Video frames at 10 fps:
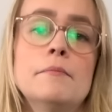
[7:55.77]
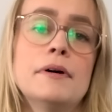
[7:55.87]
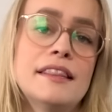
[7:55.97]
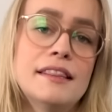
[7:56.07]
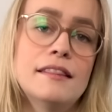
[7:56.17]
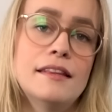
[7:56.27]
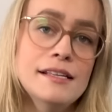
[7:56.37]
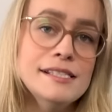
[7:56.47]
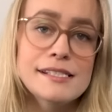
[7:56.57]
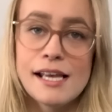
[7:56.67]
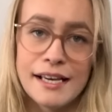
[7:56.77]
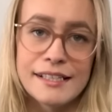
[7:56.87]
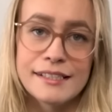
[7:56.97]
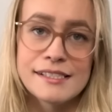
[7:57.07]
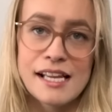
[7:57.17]
But this
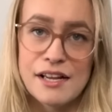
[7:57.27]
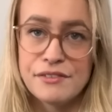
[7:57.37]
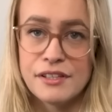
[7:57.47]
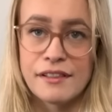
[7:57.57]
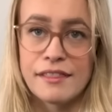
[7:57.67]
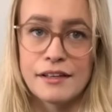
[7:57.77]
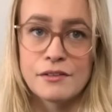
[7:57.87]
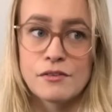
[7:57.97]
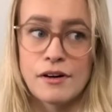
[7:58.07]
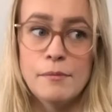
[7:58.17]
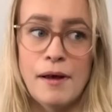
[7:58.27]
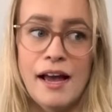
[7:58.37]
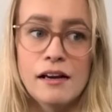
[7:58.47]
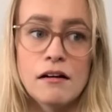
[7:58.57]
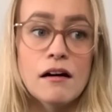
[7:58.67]
site is evident that Graham
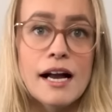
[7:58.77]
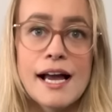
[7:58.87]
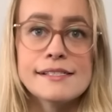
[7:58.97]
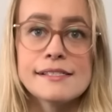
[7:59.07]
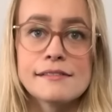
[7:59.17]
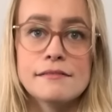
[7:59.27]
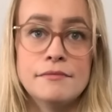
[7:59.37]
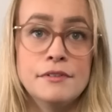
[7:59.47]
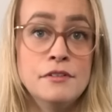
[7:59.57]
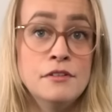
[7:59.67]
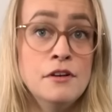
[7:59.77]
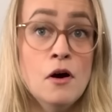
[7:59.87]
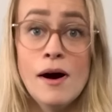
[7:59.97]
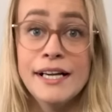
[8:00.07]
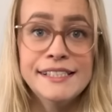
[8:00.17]
Hancock has
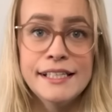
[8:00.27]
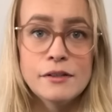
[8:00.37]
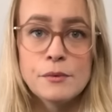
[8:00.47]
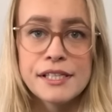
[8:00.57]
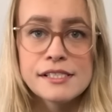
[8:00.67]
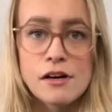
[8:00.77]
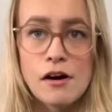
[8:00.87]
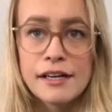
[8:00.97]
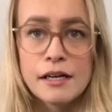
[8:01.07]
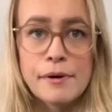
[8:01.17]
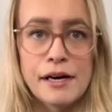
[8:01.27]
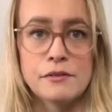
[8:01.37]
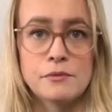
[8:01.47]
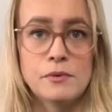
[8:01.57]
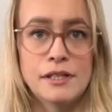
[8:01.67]
no idea what he's talking
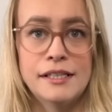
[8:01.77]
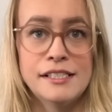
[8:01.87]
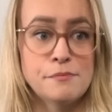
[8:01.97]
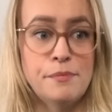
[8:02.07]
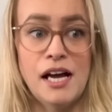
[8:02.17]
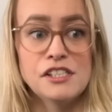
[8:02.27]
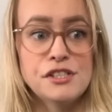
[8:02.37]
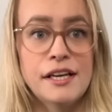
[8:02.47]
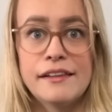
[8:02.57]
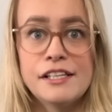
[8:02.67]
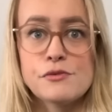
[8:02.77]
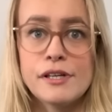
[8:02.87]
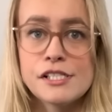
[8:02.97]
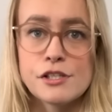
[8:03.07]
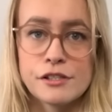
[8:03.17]
about when he's bashing these
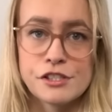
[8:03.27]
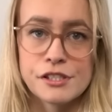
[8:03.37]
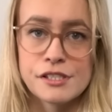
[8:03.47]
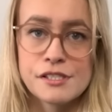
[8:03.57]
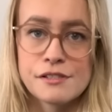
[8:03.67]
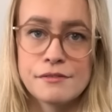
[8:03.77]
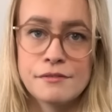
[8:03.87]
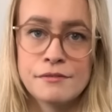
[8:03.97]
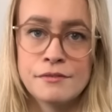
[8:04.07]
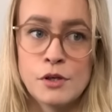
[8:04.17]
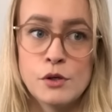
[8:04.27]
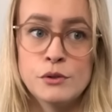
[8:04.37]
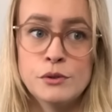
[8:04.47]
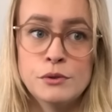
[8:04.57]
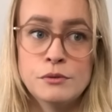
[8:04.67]
researchers,
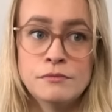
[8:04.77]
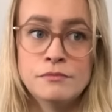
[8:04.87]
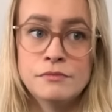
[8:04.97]
who,